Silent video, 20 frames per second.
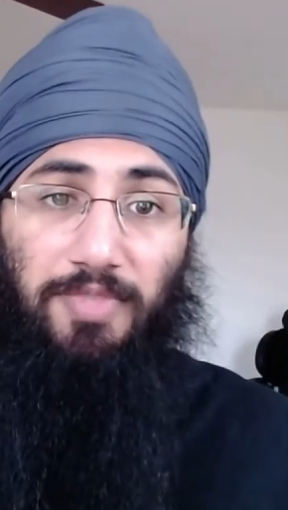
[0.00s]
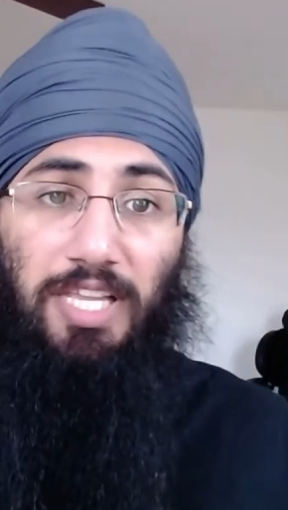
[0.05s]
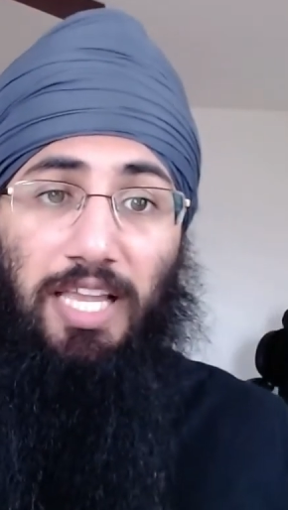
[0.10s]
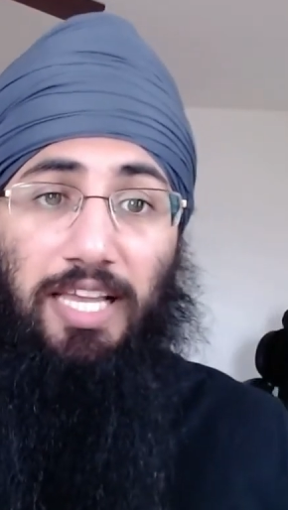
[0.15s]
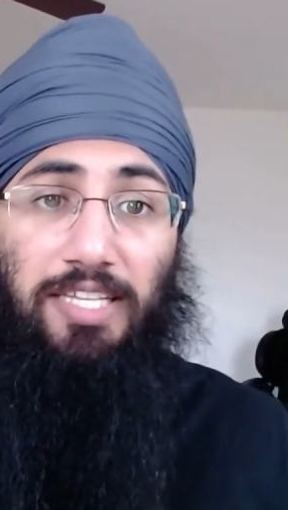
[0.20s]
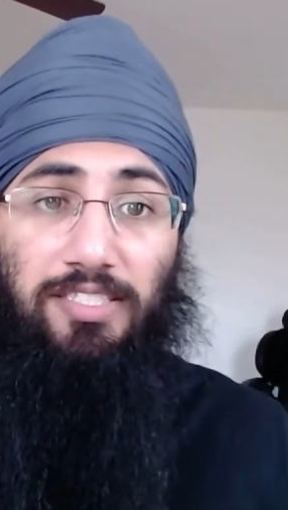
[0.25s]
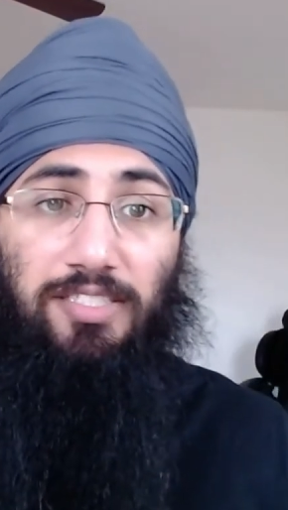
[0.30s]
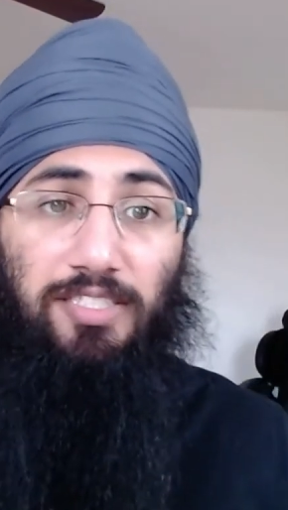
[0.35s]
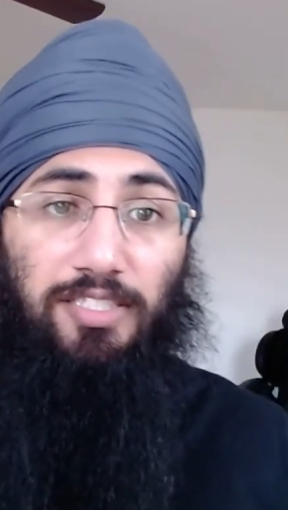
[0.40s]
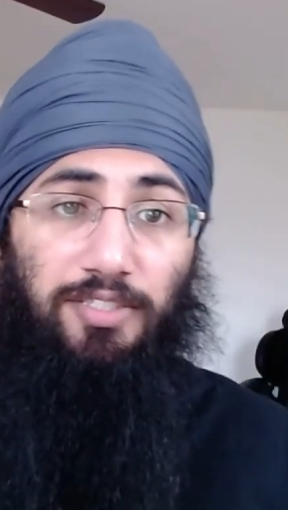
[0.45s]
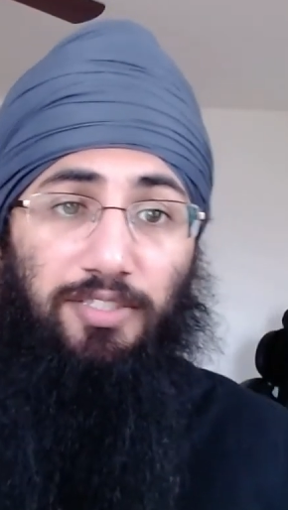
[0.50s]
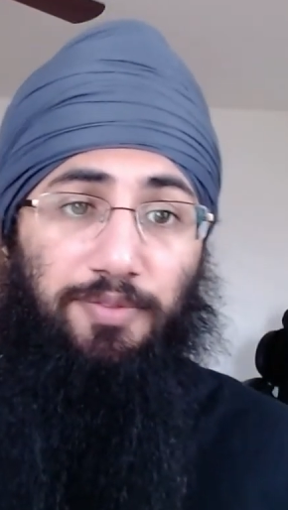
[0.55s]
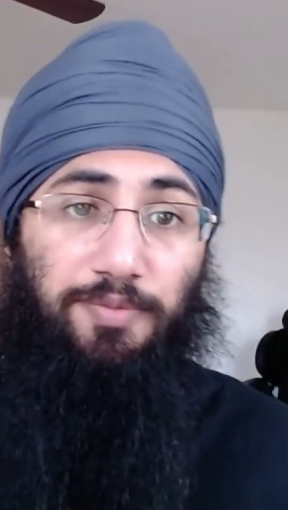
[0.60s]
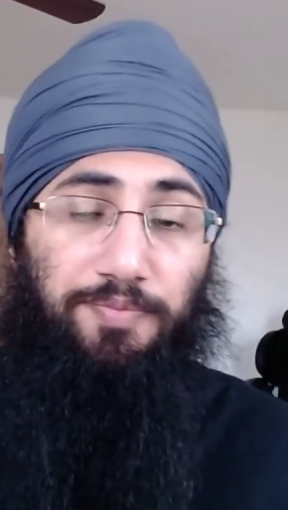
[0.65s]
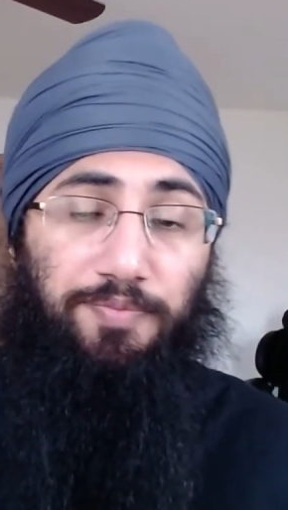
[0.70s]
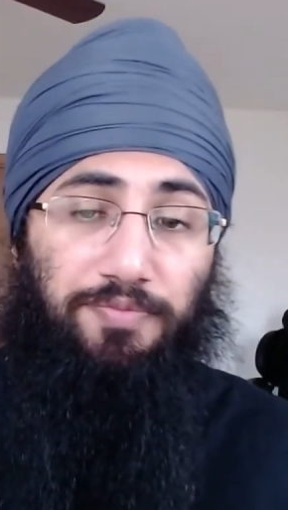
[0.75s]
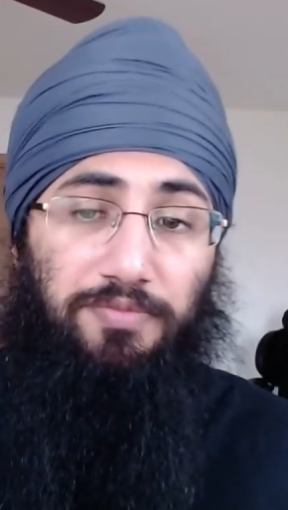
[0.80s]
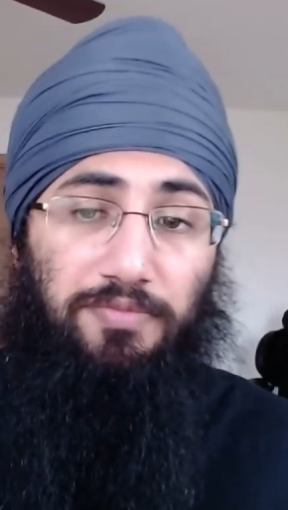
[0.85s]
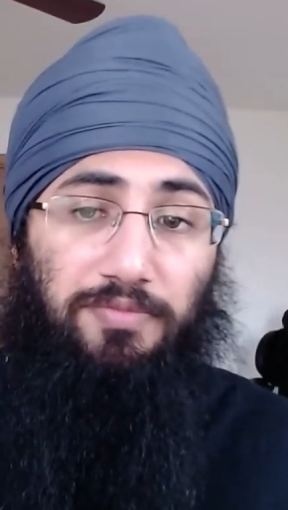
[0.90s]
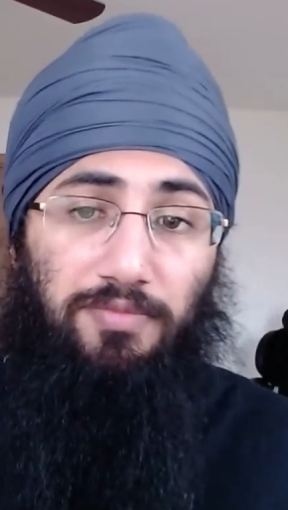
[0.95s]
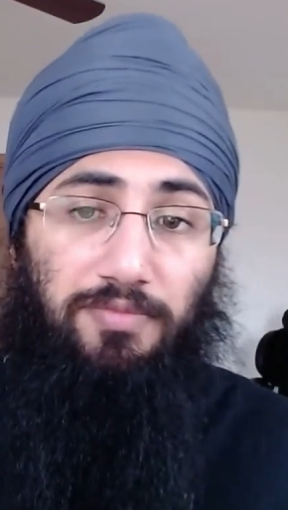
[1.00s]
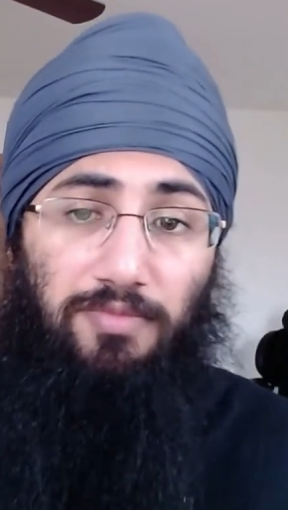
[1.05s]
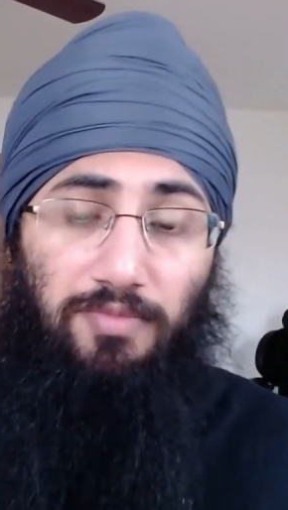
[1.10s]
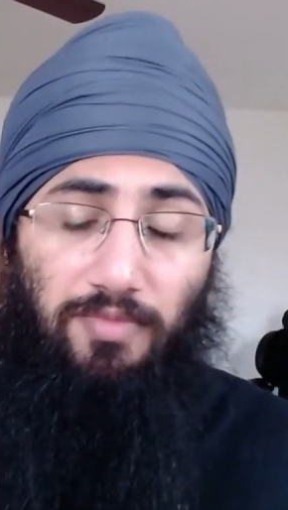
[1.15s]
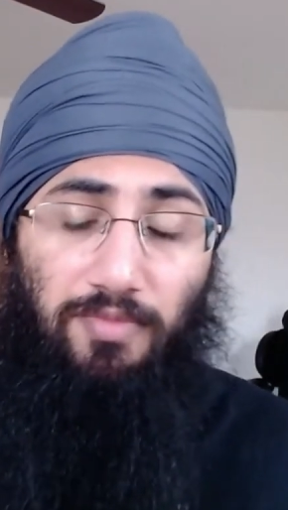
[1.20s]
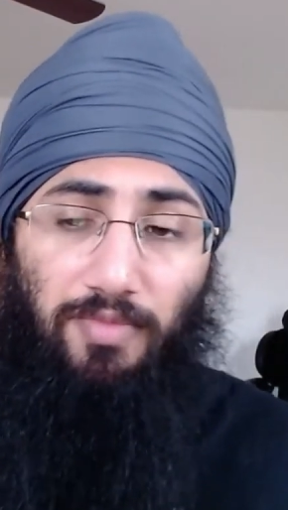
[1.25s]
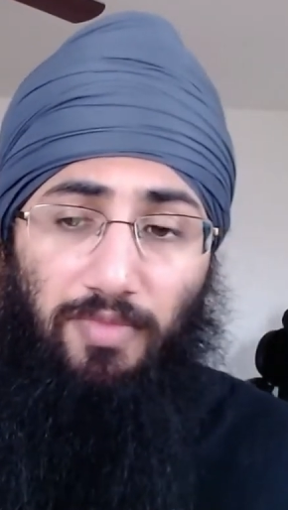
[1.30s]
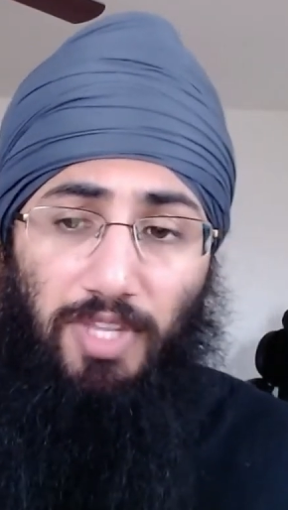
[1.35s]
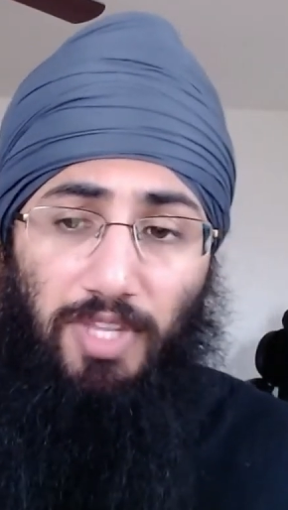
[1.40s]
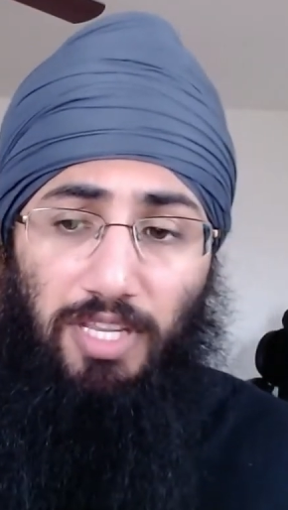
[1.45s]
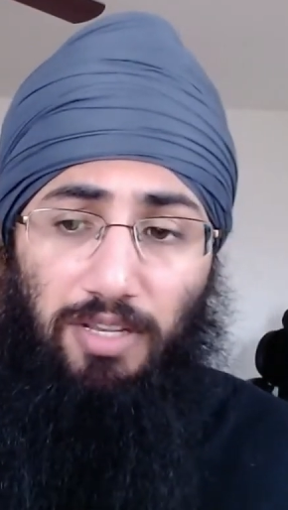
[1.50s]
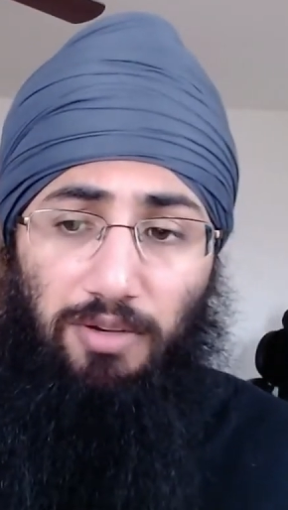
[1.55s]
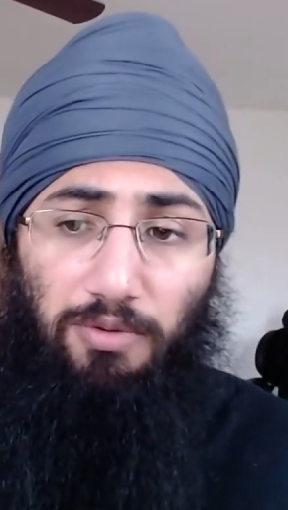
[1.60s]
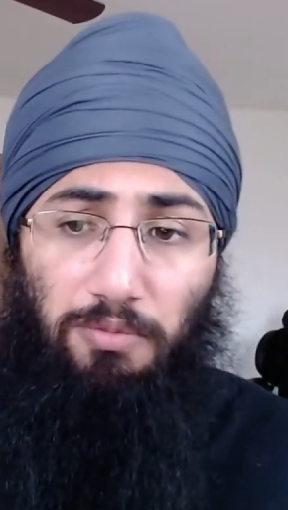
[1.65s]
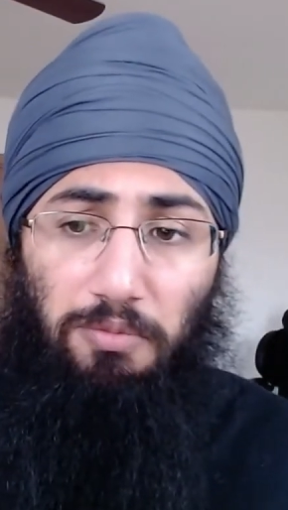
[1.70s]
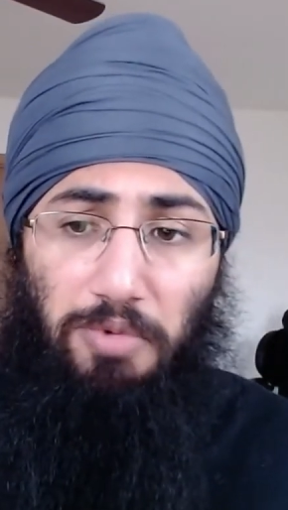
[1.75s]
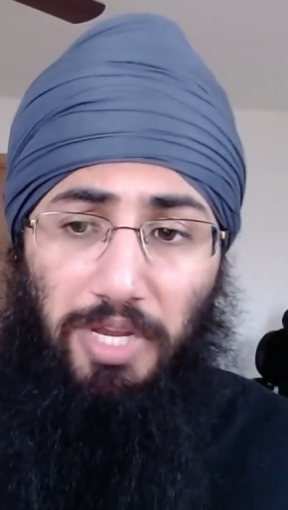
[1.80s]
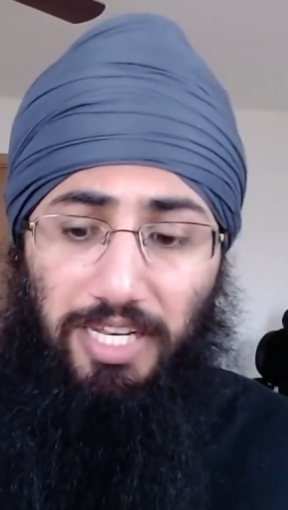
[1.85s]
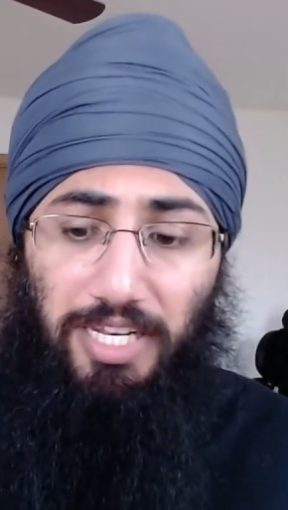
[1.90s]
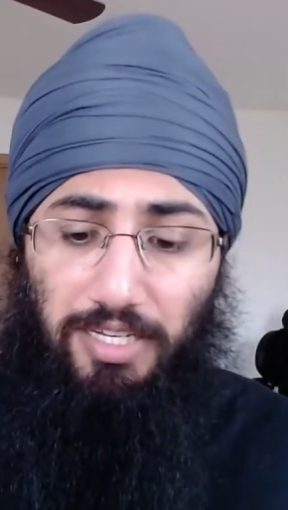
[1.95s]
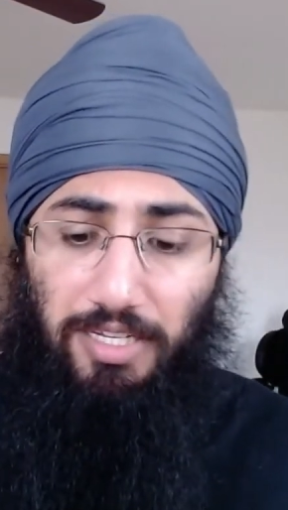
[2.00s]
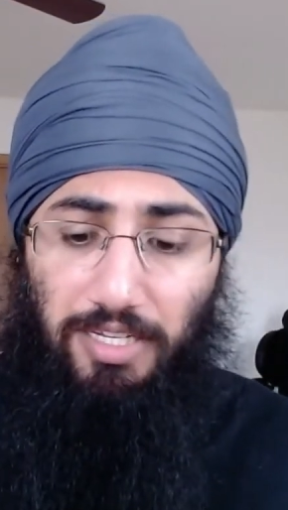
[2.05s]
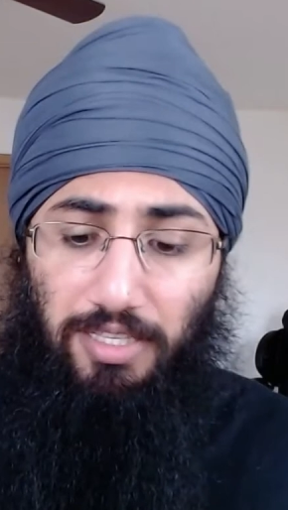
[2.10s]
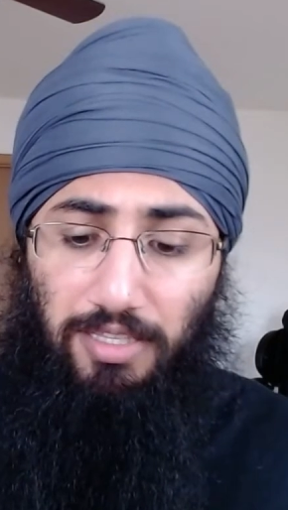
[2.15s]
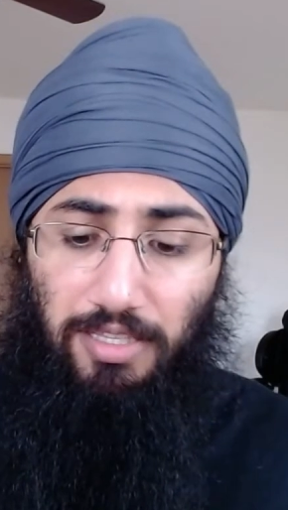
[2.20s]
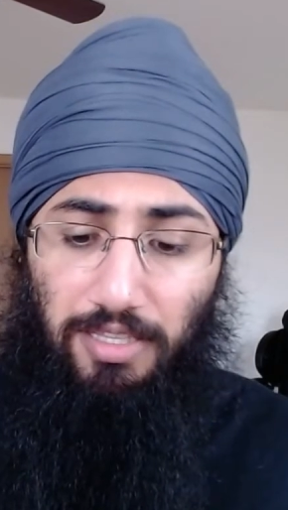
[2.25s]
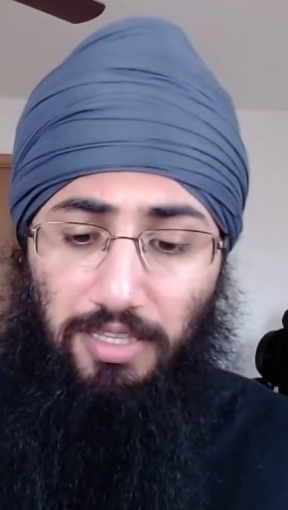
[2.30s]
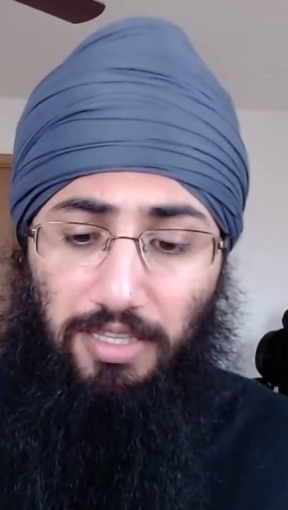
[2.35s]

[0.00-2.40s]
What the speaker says: And so when